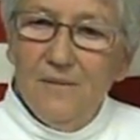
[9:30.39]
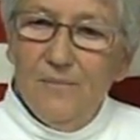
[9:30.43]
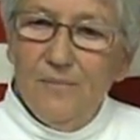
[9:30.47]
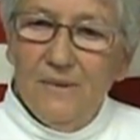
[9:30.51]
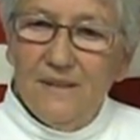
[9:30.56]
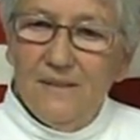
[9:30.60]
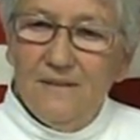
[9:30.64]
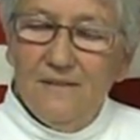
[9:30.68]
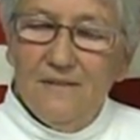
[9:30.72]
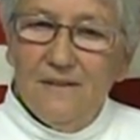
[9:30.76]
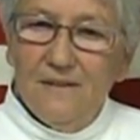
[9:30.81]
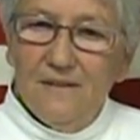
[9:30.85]

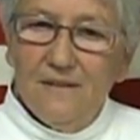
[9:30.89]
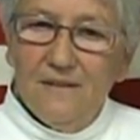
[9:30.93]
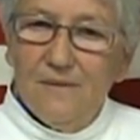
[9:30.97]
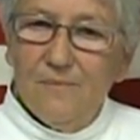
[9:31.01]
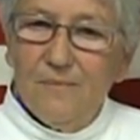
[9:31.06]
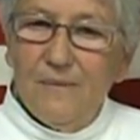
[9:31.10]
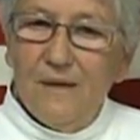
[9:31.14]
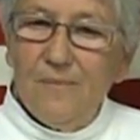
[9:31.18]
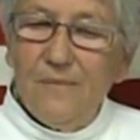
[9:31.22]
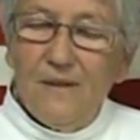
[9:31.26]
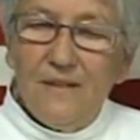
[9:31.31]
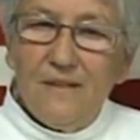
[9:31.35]
But uh,
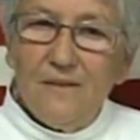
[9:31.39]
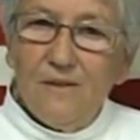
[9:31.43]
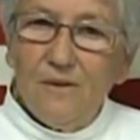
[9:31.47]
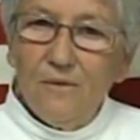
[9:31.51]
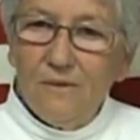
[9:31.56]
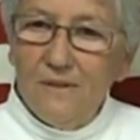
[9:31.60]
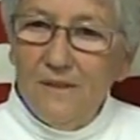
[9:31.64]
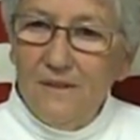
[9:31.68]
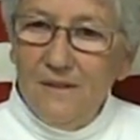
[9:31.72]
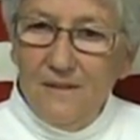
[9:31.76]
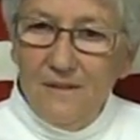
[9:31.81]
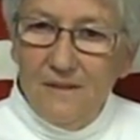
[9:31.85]
my mother
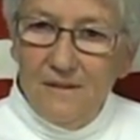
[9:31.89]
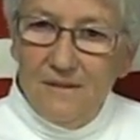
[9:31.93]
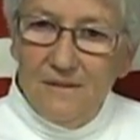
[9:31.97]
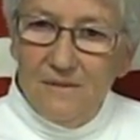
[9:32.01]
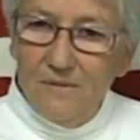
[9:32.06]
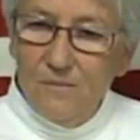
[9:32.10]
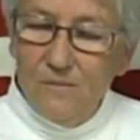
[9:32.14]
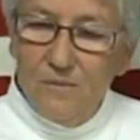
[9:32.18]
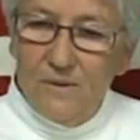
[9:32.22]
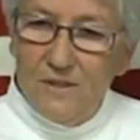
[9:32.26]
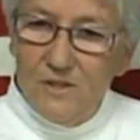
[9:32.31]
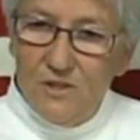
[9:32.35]
only,
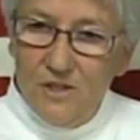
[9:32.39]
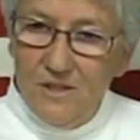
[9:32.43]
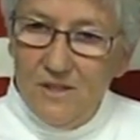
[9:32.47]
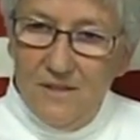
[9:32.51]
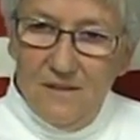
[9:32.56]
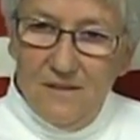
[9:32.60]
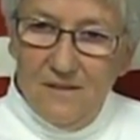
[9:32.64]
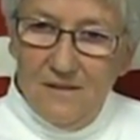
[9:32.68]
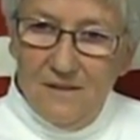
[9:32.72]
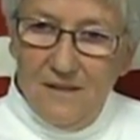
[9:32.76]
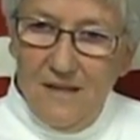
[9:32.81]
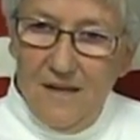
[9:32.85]
when
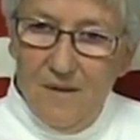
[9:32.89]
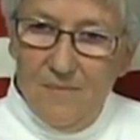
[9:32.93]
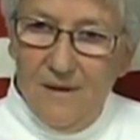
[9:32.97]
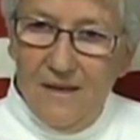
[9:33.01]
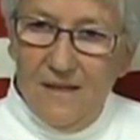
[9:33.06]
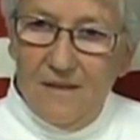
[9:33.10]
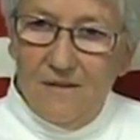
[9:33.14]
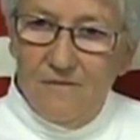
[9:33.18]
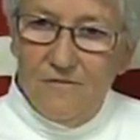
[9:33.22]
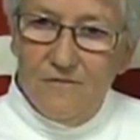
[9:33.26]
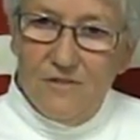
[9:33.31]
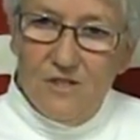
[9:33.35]
she came
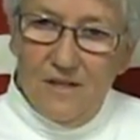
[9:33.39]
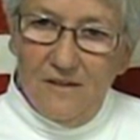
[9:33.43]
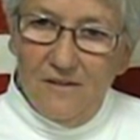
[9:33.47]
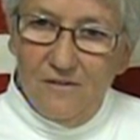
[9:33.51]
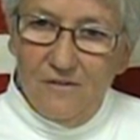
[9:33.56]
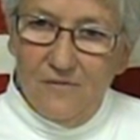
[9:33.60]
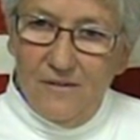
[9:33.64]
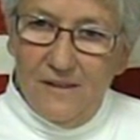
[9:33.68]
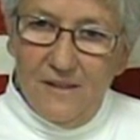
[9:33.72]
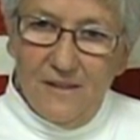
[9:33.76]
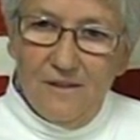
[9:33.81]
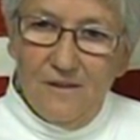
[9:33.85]
out of
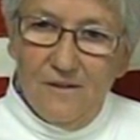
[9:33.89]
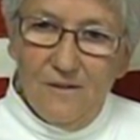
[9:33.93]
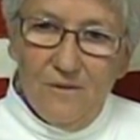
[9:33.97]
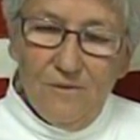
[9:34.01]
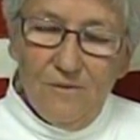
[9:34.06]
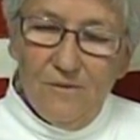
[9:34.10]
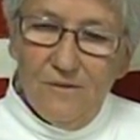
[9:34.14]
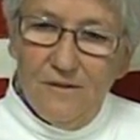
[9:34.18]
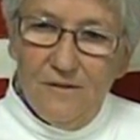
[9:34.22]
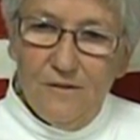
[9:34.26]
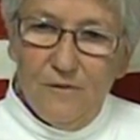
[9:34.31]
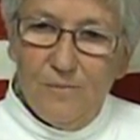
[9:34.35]
Czechoslovakia,
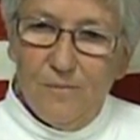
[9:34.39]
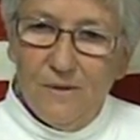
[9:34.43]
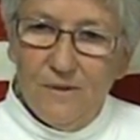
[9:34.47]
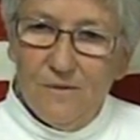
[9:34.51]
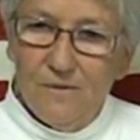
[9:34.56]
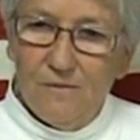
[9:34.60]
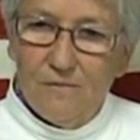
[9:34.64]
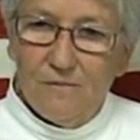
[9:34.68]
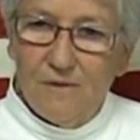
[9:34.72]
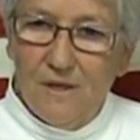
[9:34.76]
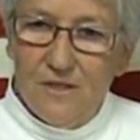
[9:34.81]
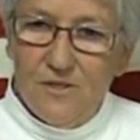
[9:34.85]
only
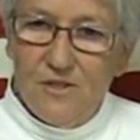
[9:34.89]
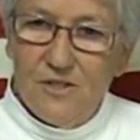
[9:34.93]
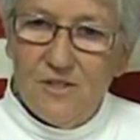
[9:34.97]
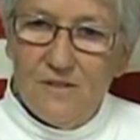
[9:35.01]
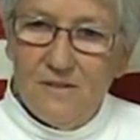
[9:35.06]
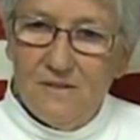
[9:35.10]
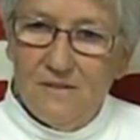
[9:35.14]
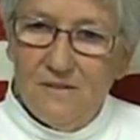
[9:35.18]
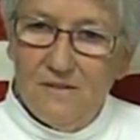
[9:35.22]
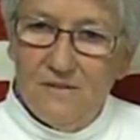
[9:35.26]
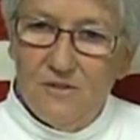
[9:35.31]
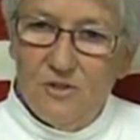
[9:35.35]
spoke Russian,
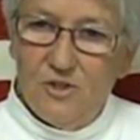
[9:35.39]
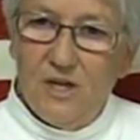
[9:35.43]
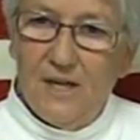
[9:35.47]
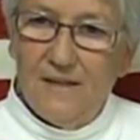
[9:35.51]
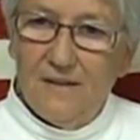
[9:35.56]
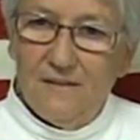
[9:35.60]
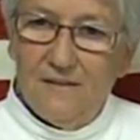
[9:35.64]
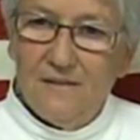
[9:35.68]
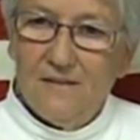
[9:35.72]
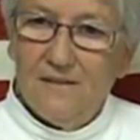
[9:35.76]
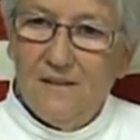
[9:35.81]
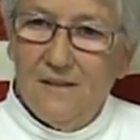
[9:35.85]

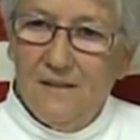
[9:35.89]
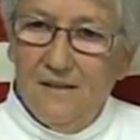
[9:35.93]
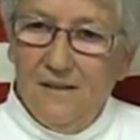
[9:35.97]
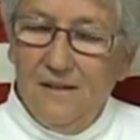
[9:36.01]
Czech,